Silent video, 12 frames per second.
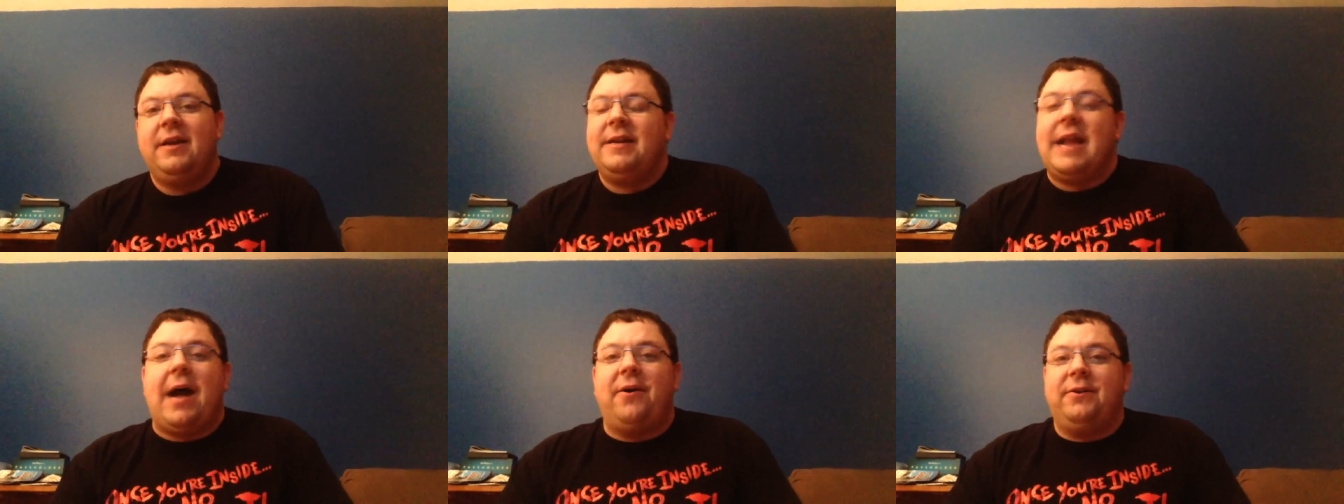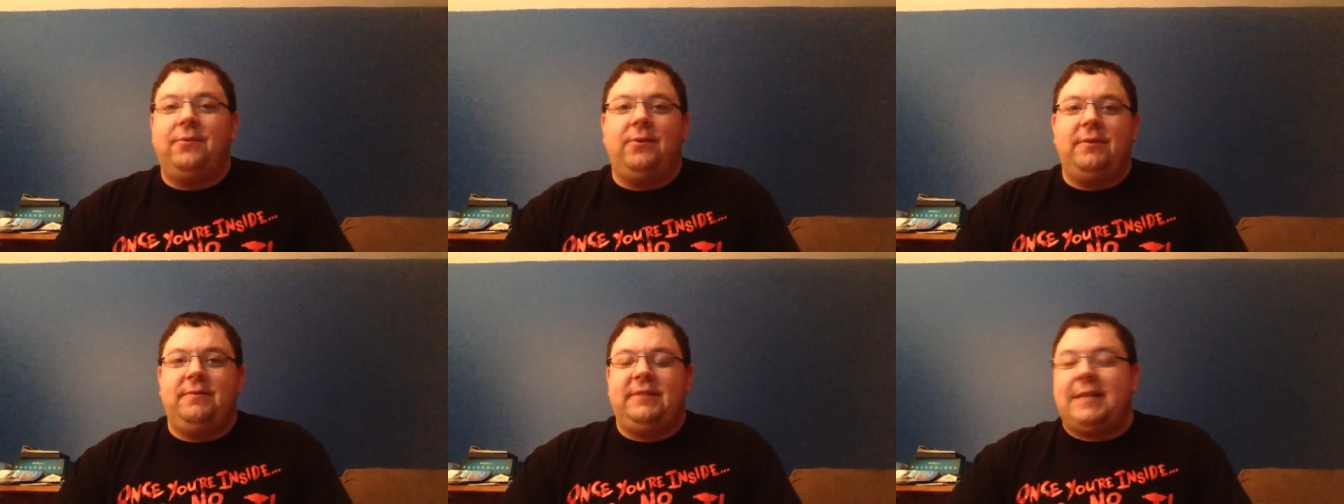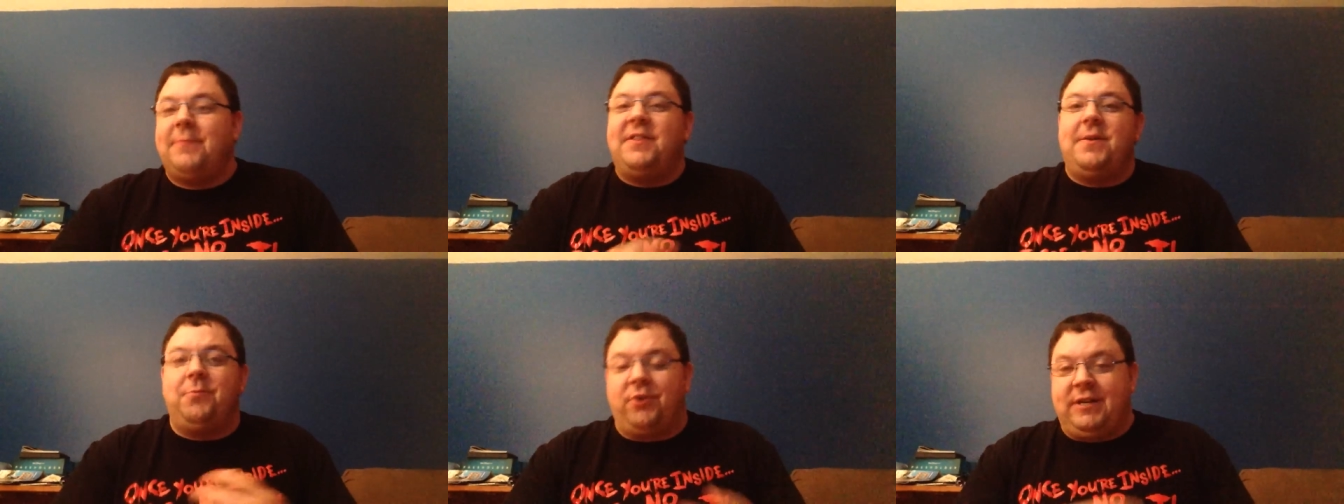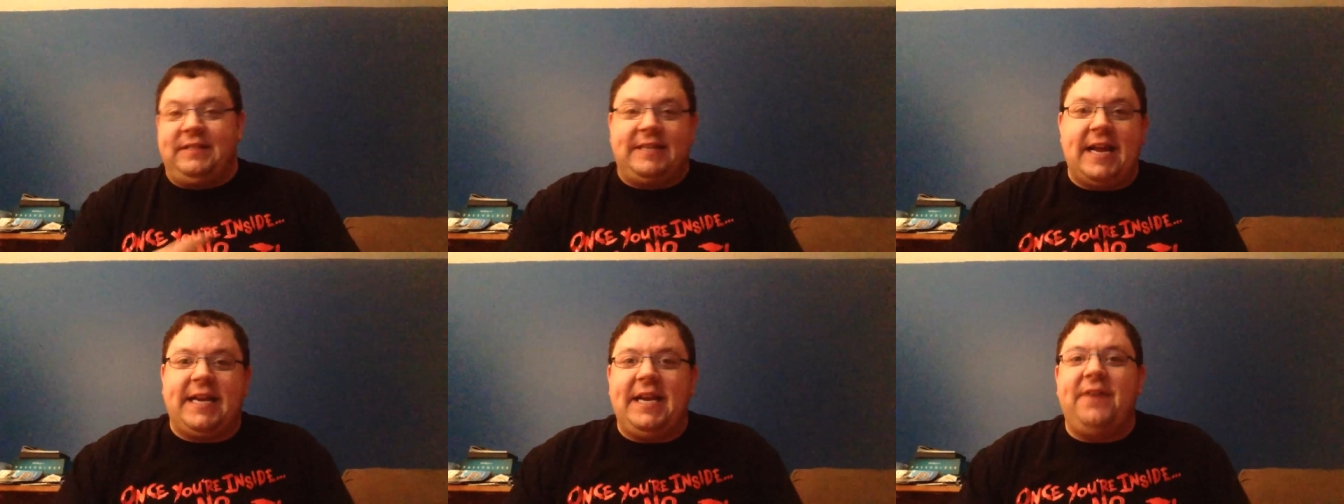Now, some of them were
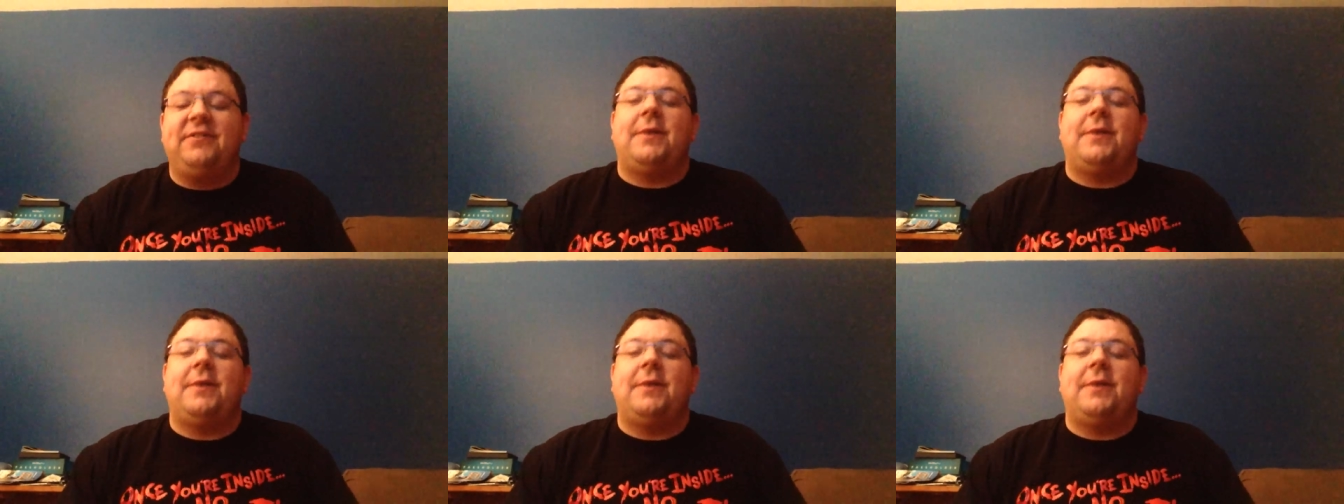consecutive,